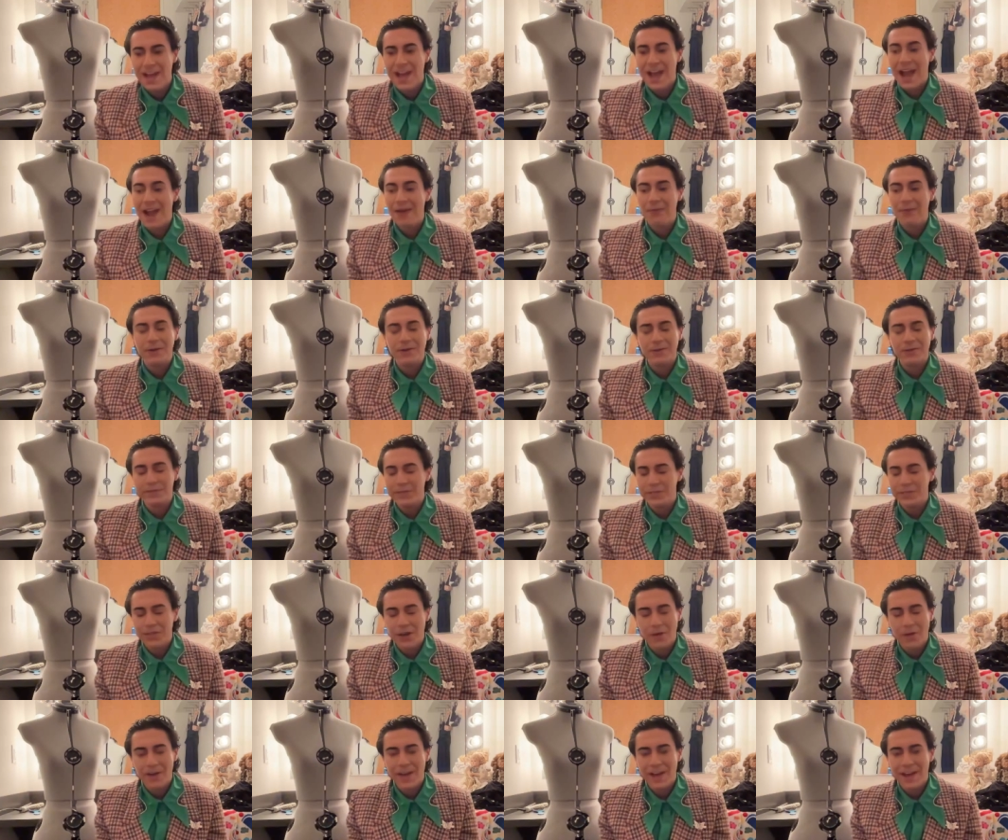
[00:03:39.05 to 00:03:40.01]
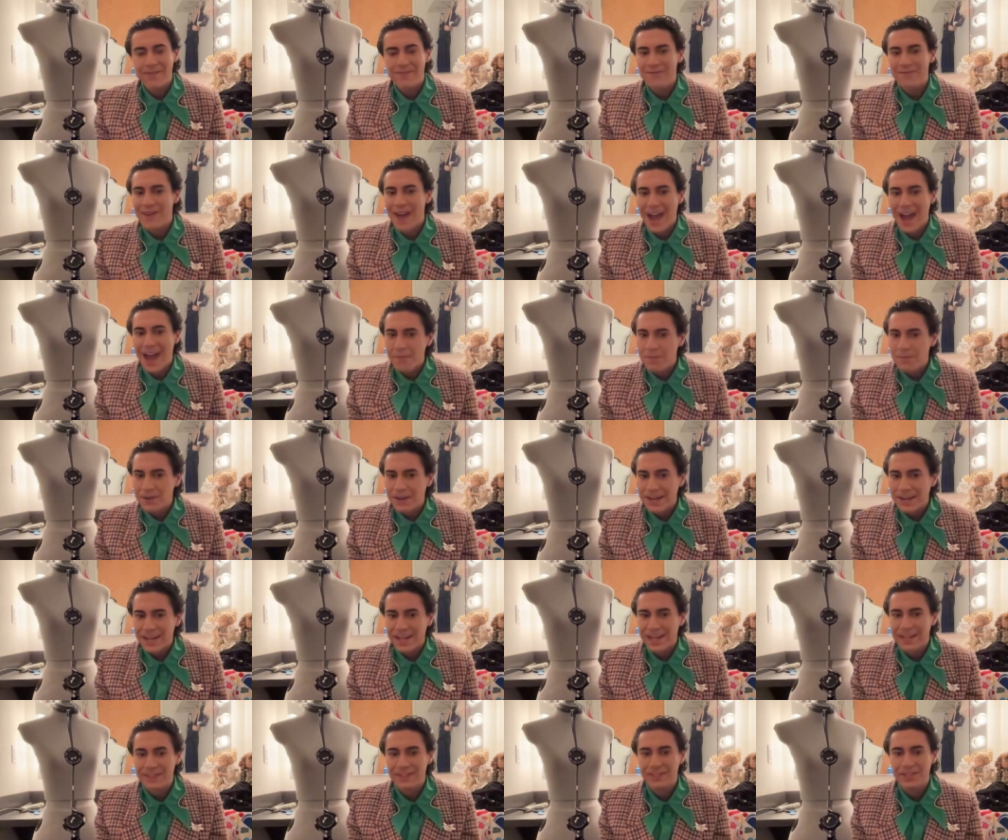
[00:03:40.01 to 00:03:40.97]
I worked with Joann
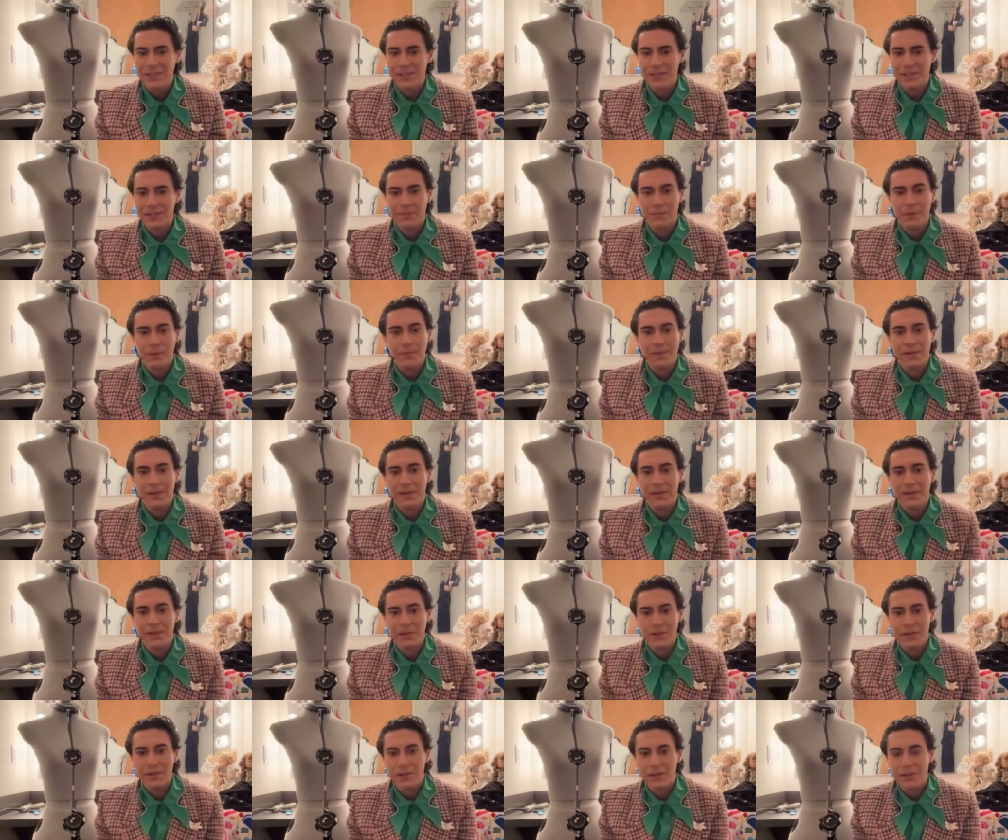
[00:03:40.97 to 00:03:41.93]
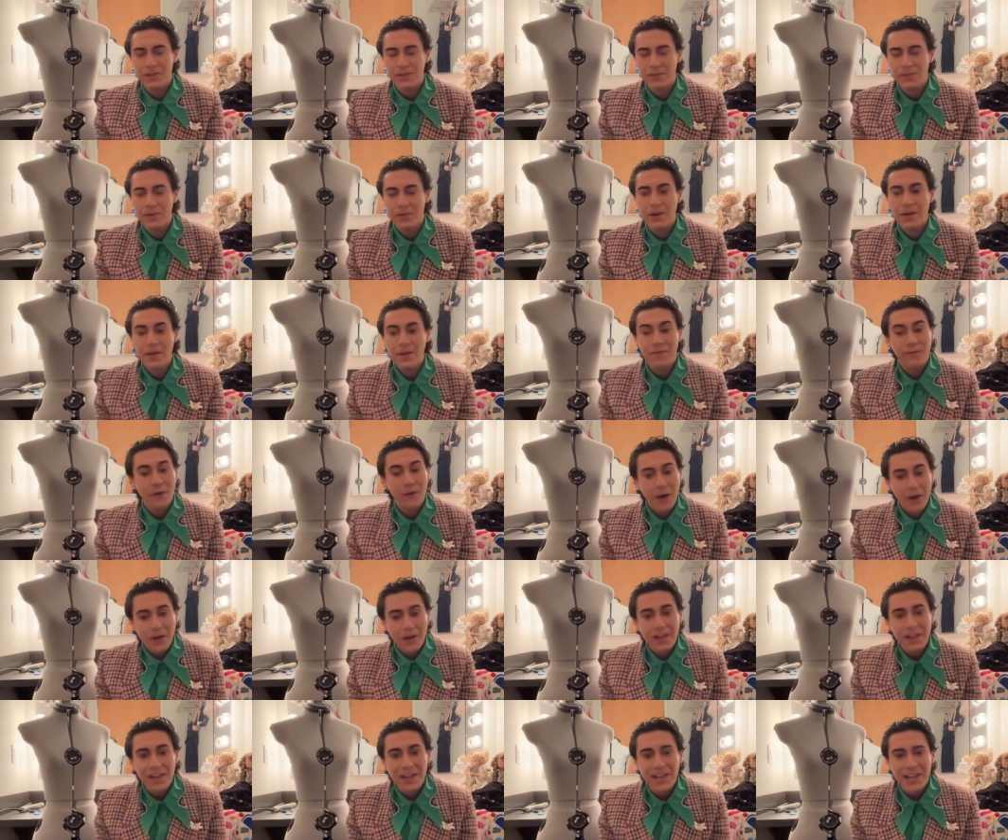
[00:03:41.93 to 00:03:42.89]
Fabric to premiere their new
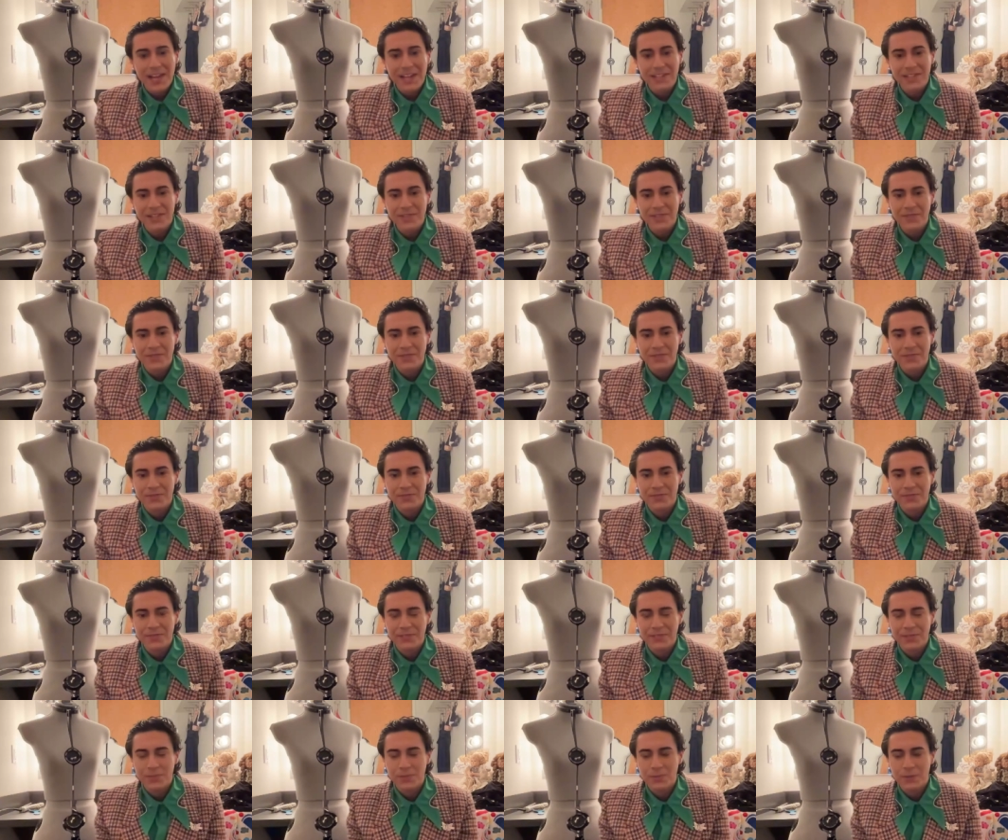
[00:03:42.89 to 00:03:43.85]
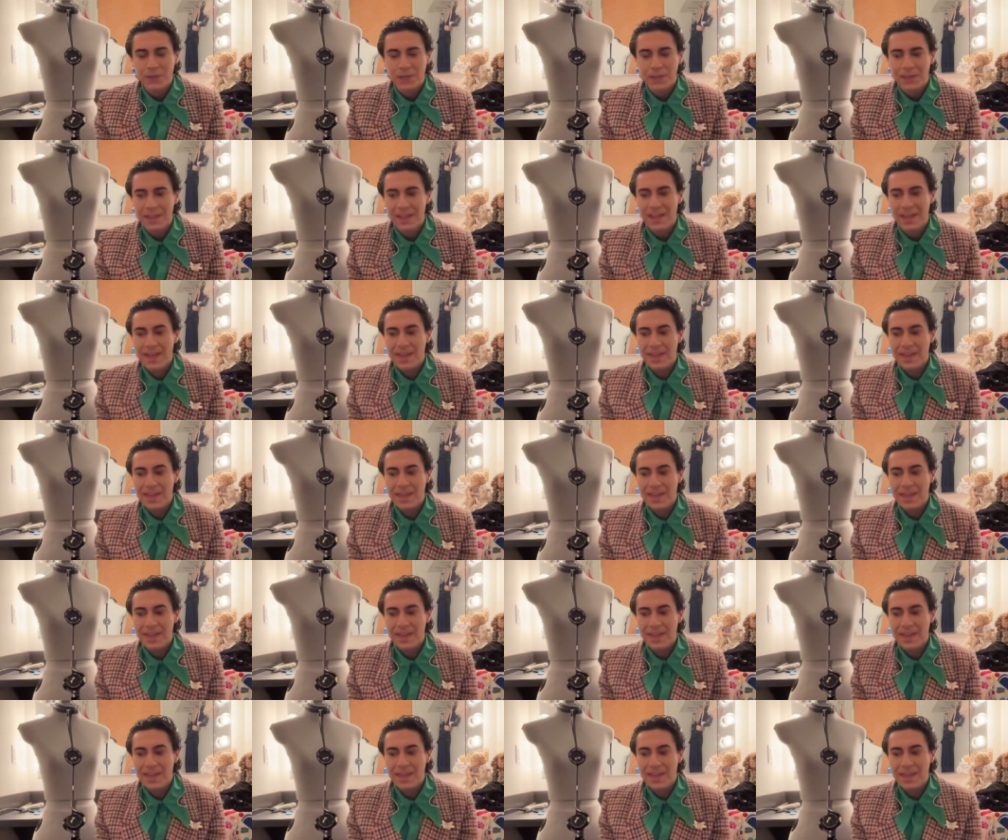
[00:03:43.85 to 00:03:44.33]
fall collection, which was really cool